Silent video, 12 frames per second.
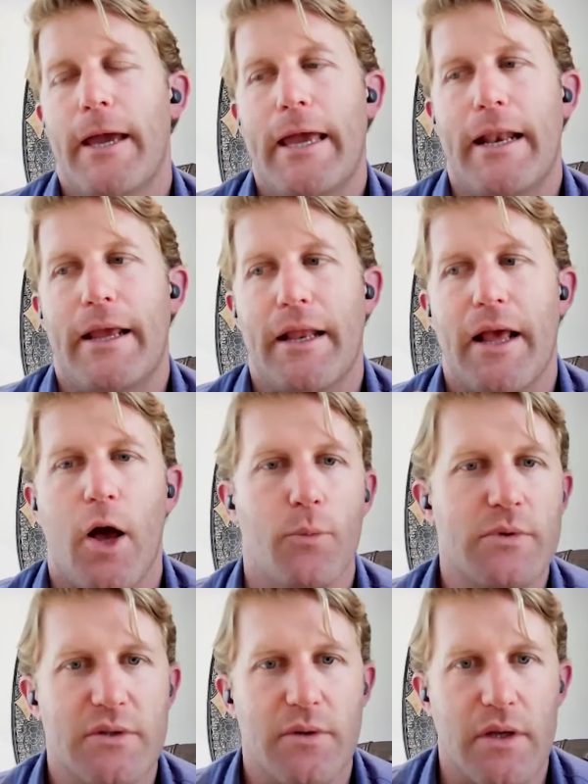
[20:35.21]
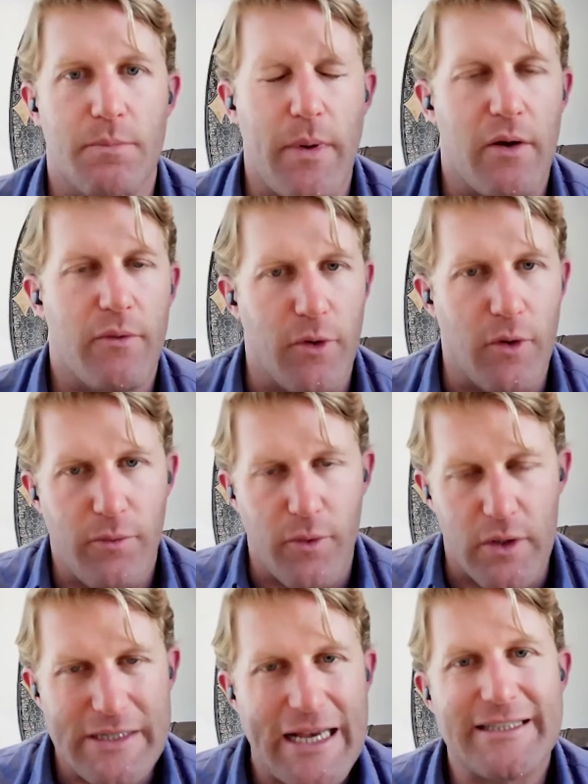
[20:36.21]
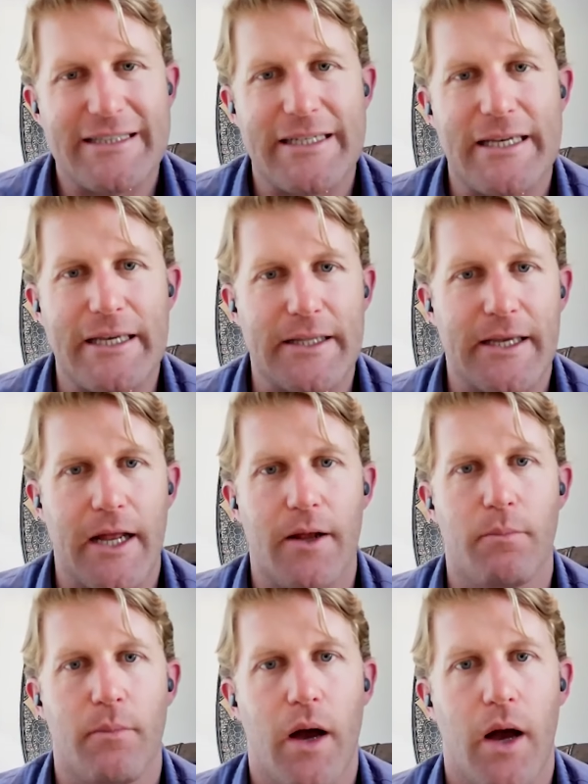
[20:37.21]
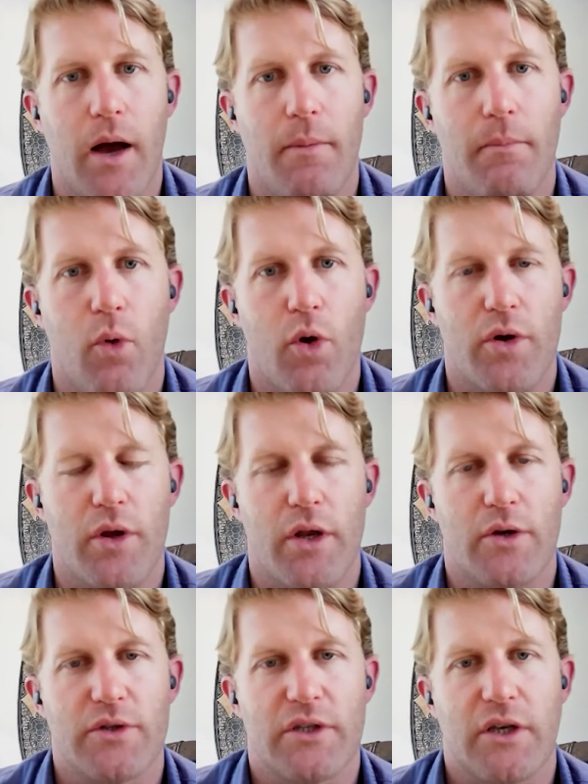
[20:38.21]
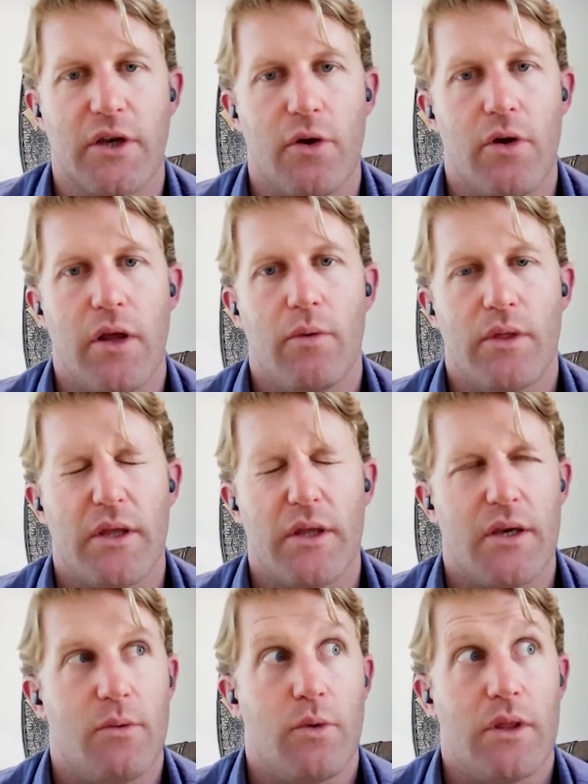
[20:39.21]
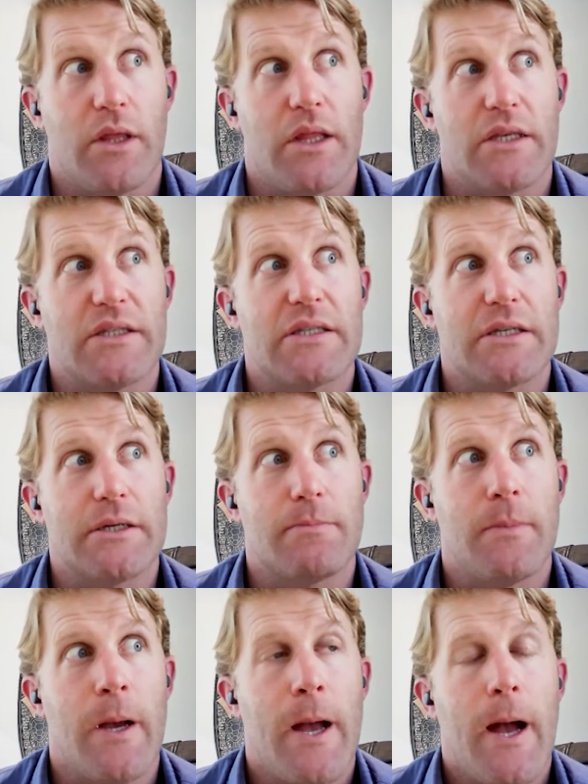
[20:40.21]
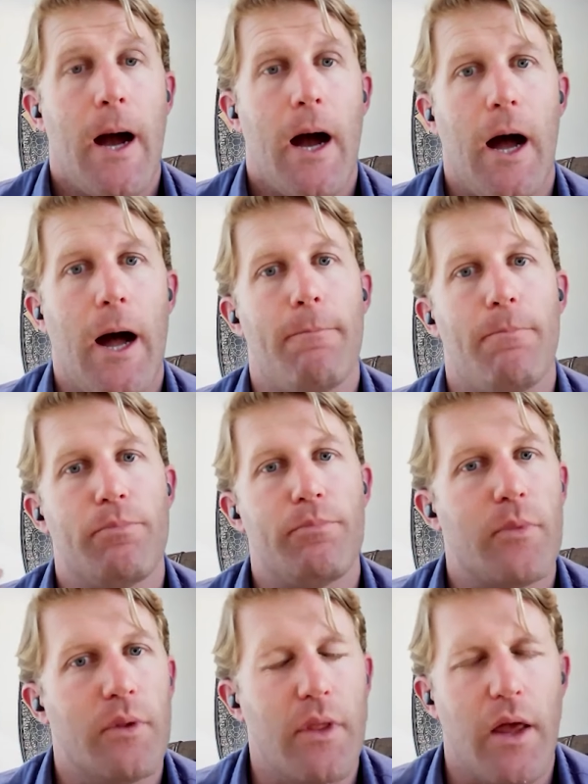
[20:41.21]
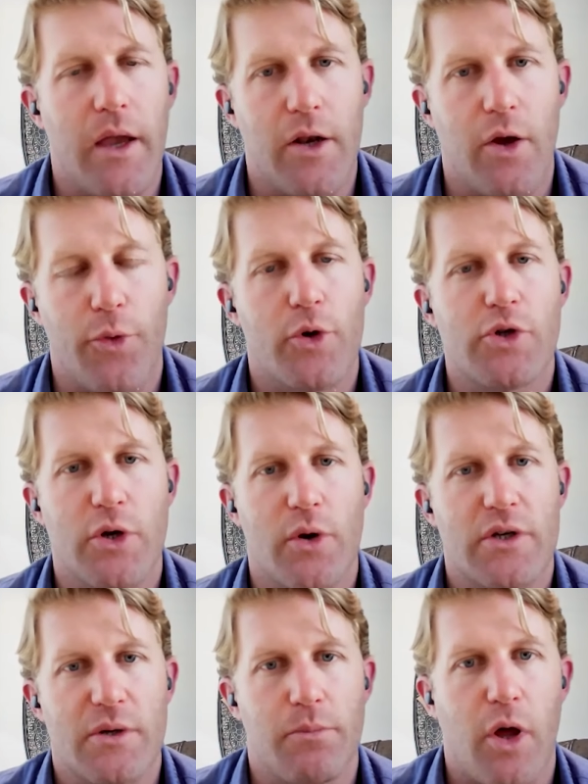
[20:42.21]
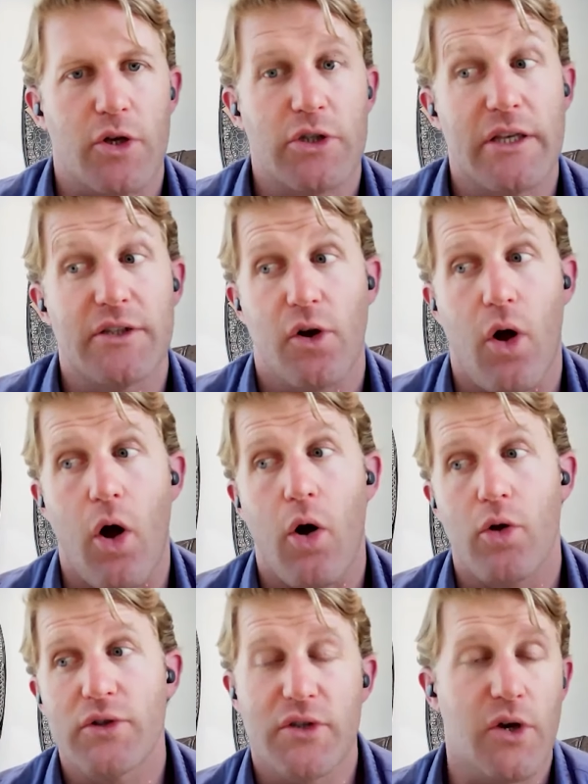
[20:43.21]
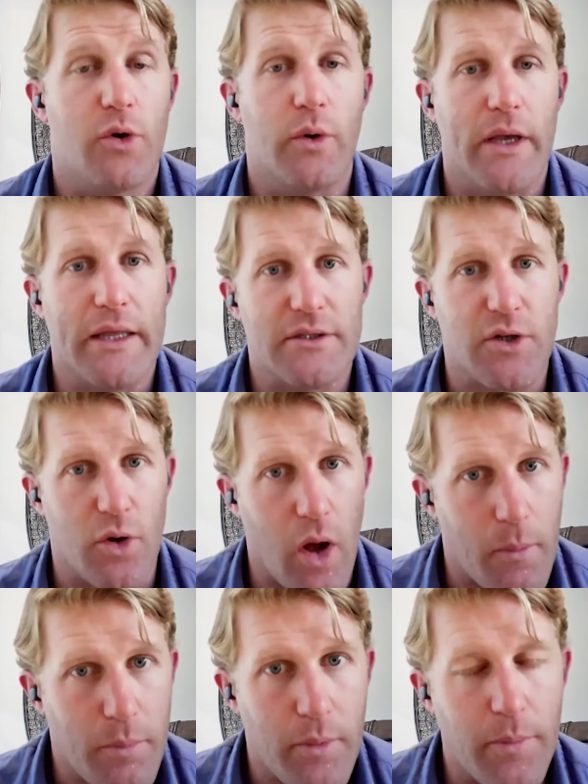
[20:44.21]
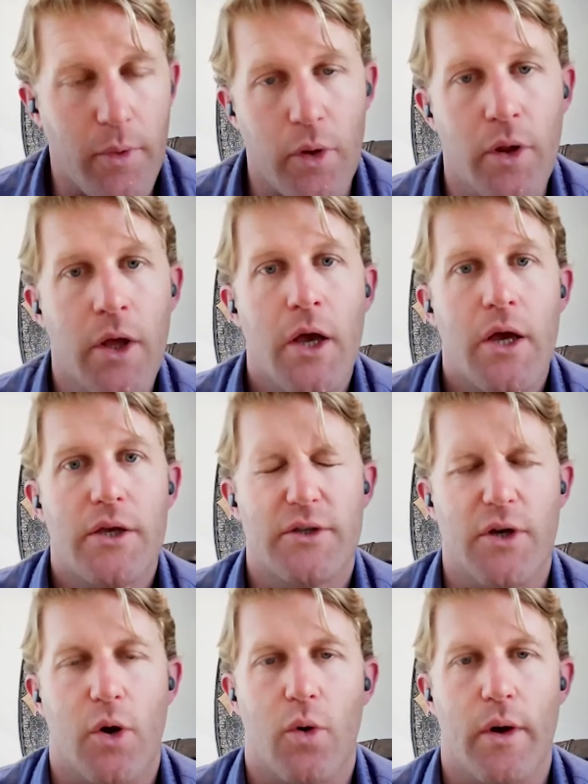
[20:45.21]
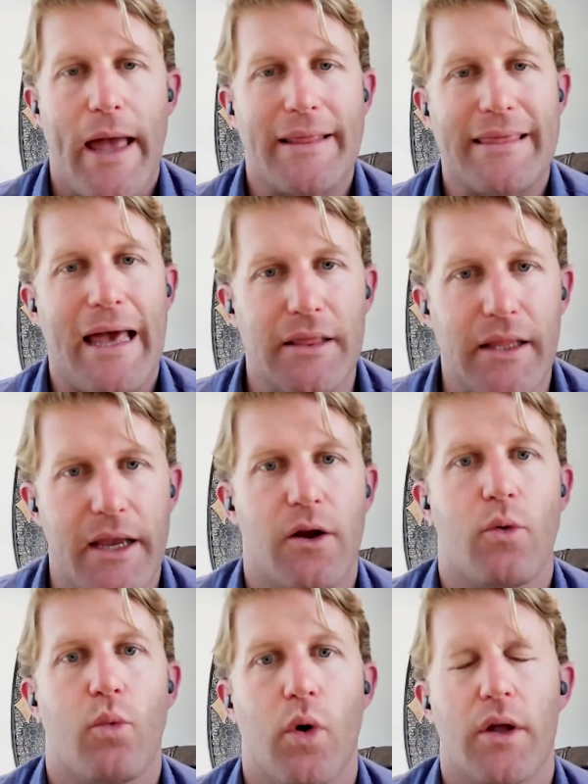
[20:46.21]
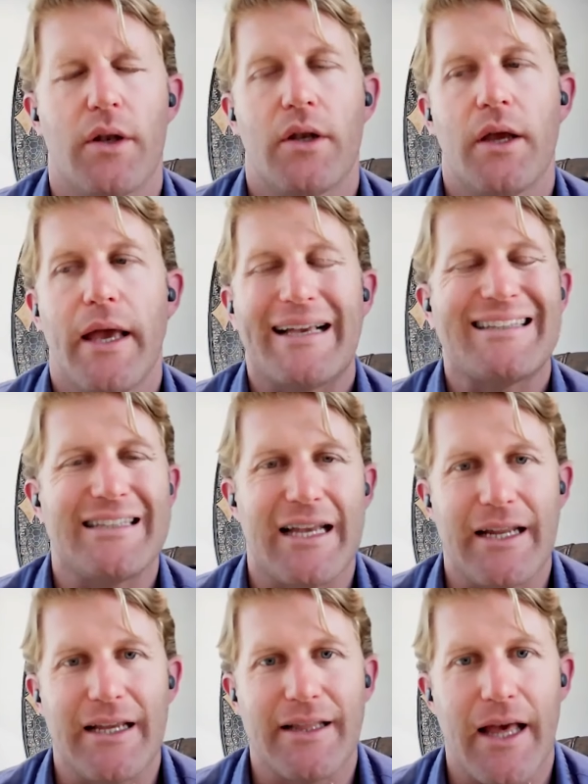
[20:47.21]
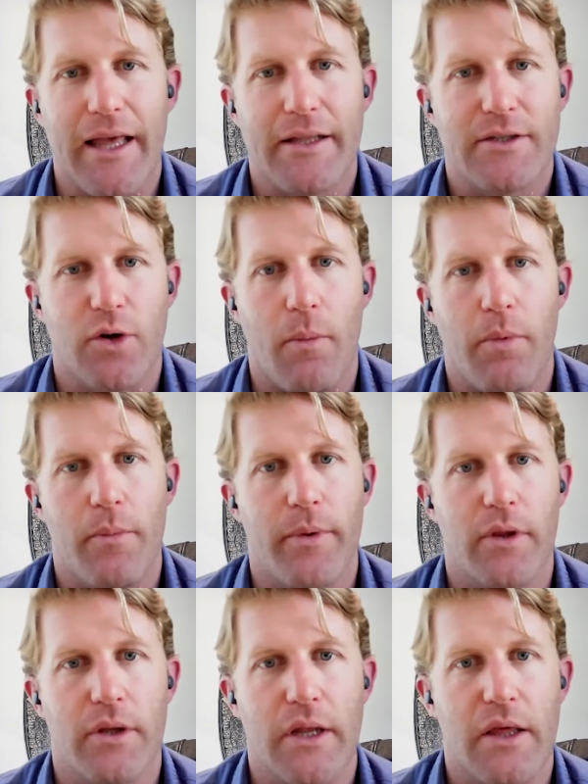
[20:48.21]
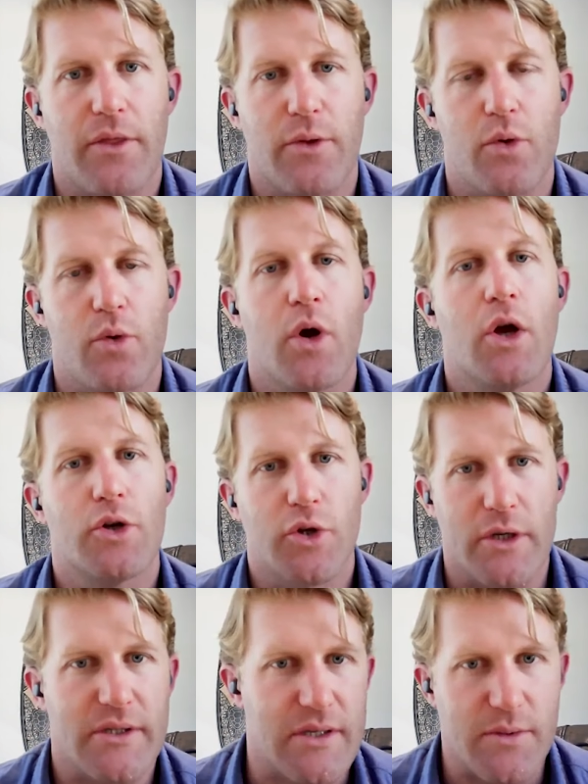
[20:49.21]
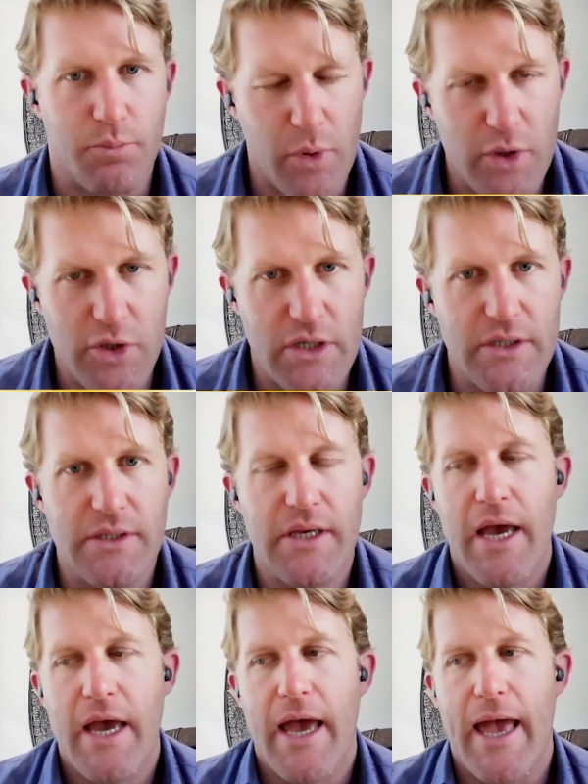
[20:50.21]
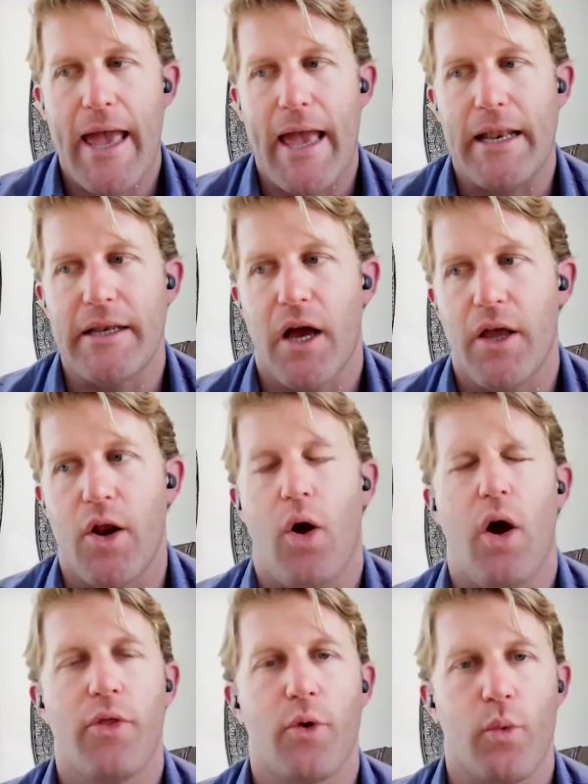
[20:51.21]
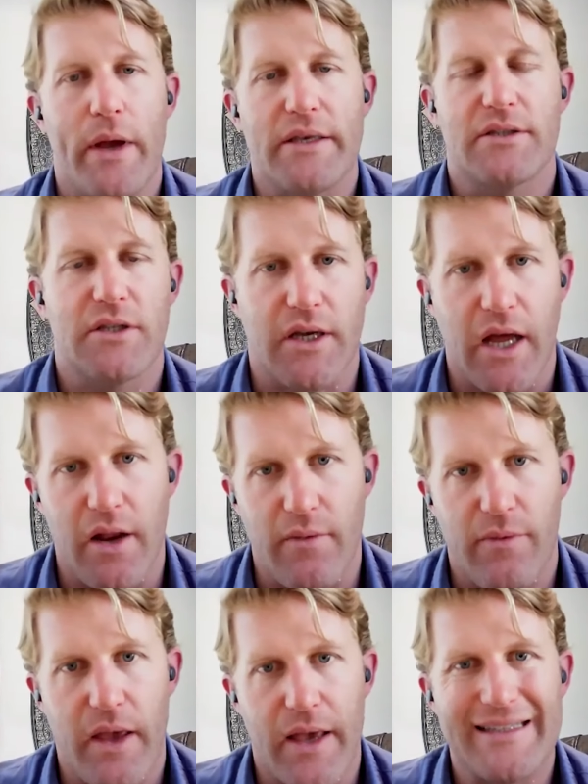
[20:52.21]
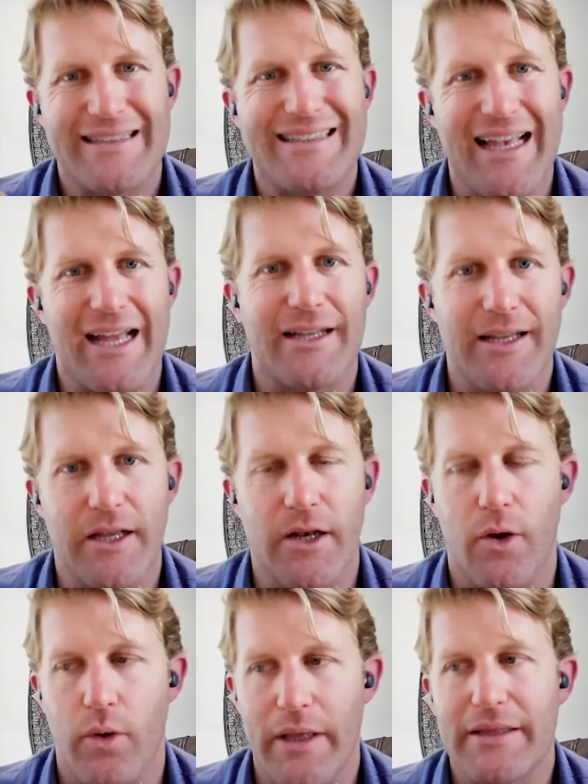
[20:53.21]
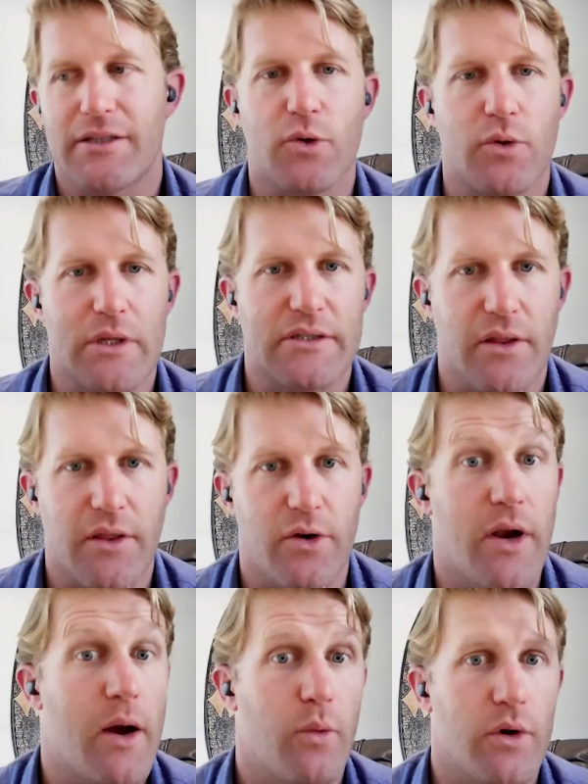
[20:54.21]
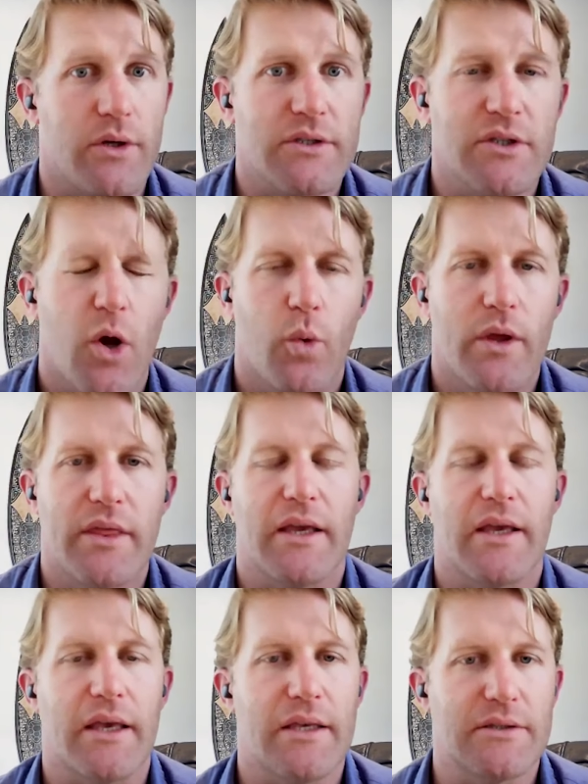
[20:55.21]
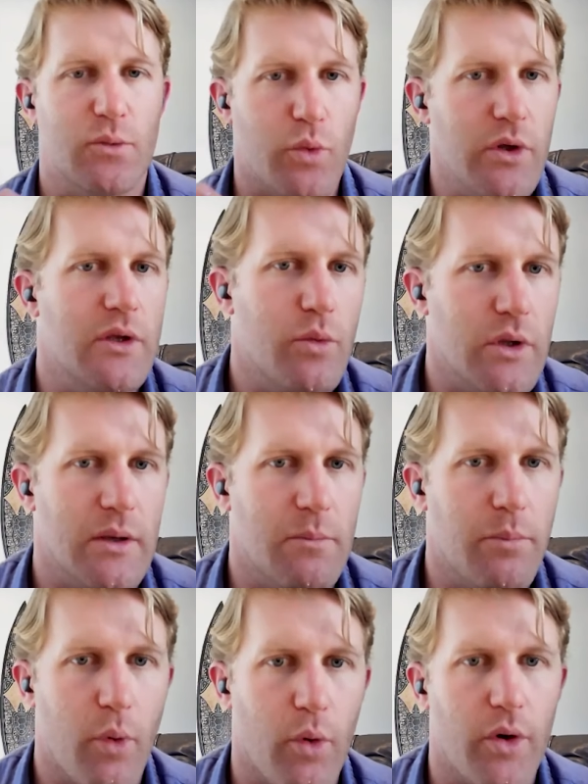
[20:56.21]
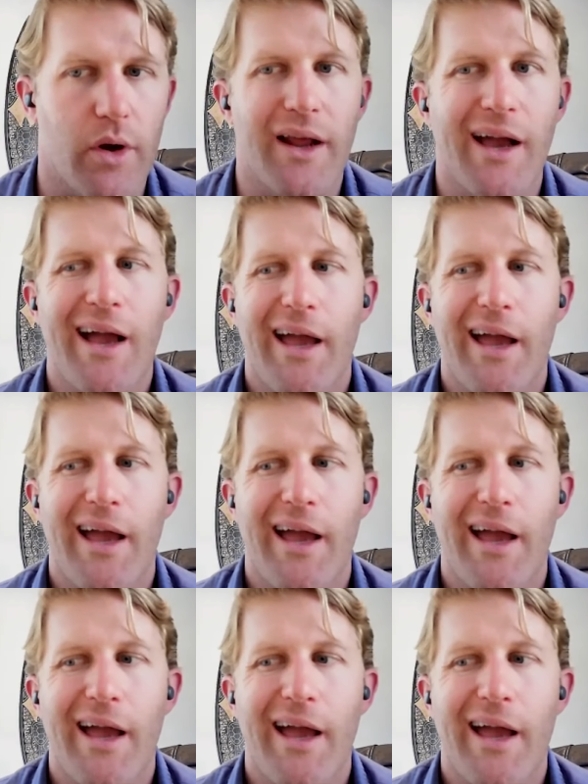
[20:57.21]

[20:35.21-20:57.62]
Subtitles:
It helps it better for testing and kind of more, security within the system. Third generation blockchains are also interoperable. So at that layer one, extending that interoperability through trustless bridges and other ways to kind of extend into these other networks, we think is really, really important.